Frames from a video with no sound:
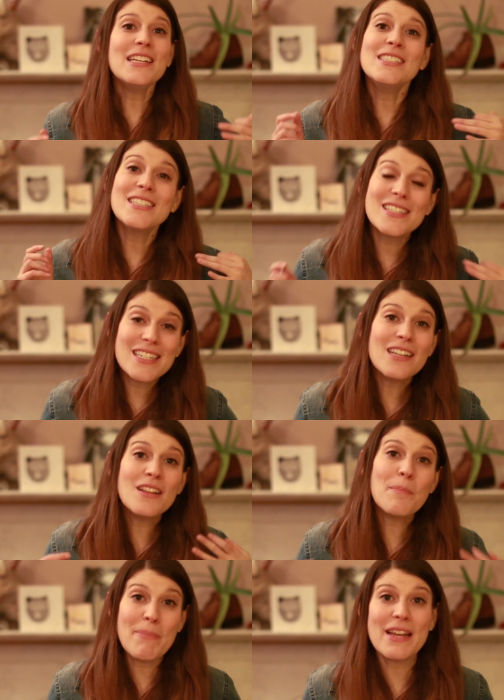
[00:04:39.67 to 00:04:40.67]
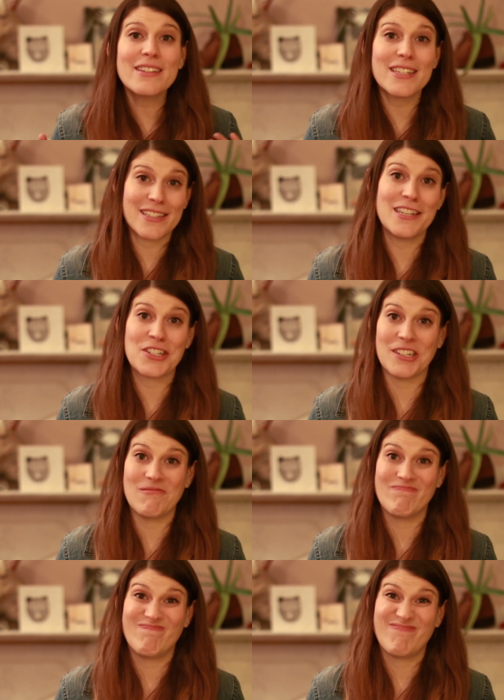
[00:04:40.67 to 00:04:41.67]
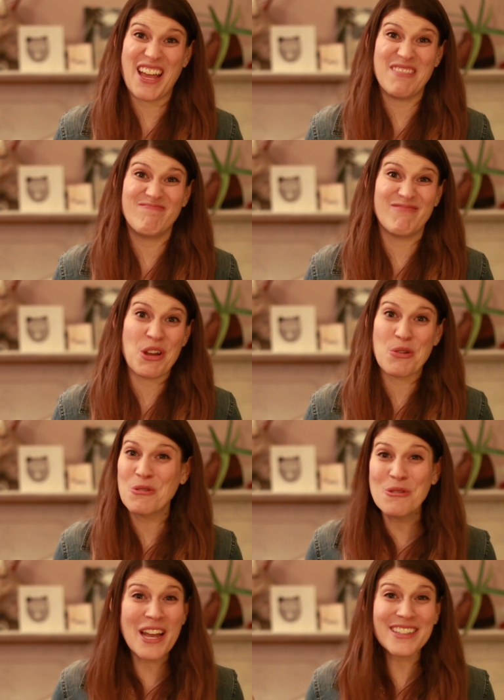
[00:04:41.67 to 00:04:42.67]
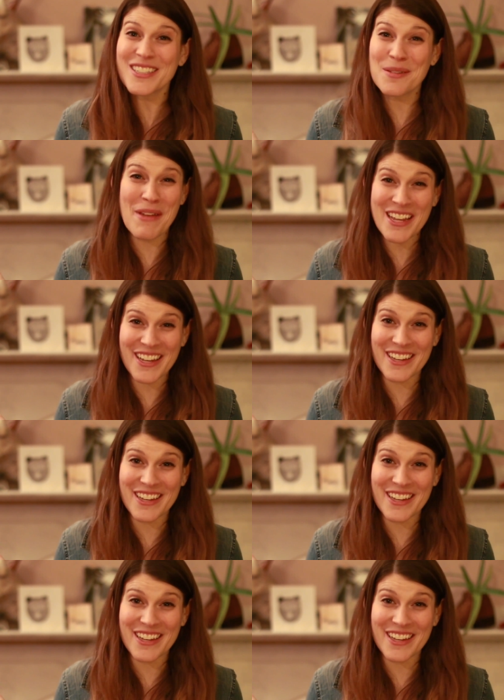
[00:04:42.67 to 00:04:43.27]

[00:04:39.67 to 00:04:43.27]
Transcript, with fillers: it's still a big decision, and who gets to make